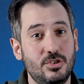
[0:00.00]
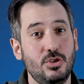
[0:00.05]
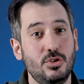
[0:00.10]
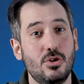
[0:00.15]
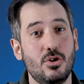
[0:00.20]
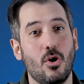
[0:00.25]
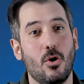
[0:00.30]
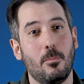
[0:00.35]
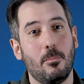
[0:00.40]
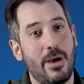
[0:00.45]
Do you
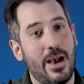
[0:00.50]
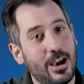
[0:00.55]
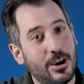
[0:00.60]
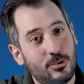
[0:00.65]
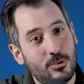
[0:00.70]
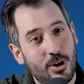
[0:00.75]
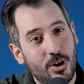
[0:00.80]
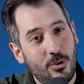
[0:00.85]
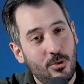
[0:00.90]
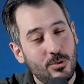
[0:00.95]
go
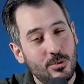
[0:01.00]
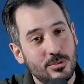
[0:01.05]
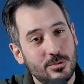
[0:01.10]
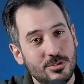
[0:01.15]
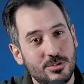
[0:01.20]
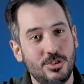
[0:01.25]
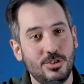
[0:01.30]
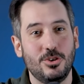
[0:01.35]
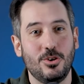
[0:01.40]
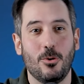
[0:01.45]
macro?
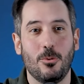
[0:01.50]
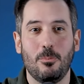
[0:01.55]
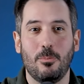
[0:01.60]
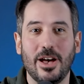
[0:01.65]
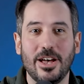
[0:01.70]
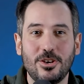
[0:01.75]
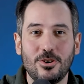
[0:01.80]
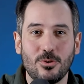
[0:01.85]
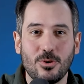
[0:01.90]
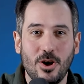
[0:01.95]
Do you go
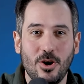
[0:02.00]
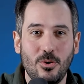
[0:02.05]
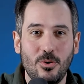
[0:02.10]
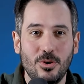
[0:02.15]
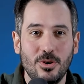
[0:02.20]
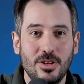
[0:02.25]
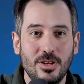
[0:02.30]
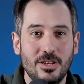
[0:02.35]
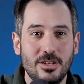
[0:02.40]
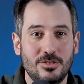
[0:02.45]
micro?
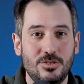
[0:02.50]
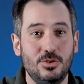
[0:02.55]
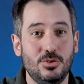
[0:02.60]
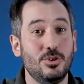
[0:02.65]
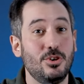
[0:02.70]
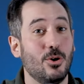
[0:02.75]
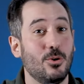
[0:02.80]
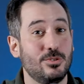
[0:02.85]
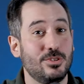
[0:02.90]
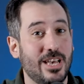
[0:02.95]
Do you
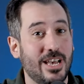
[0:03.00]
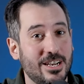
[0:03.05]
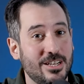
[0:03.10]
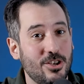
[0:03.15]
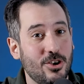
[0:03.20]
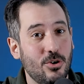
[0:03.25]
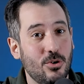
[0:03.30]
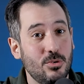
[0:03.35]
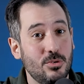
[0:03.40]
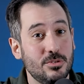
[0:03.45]
go
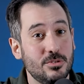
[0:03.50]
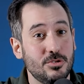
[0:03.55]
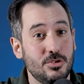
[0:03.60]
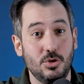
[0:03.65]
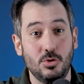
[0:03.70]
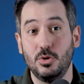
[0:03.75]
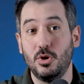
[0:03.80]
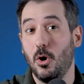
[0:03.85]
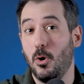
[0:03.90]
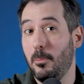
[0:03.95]
nano? Do
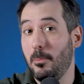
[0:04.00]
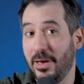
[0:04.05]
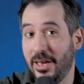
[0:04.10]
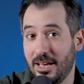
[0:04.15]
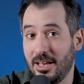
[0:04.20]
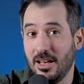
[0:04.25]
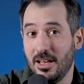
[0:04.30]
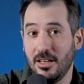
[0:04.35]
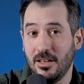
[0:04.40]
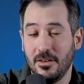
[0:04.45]
you go
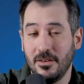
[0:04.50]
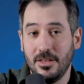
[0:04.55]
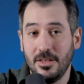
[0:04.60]
mega?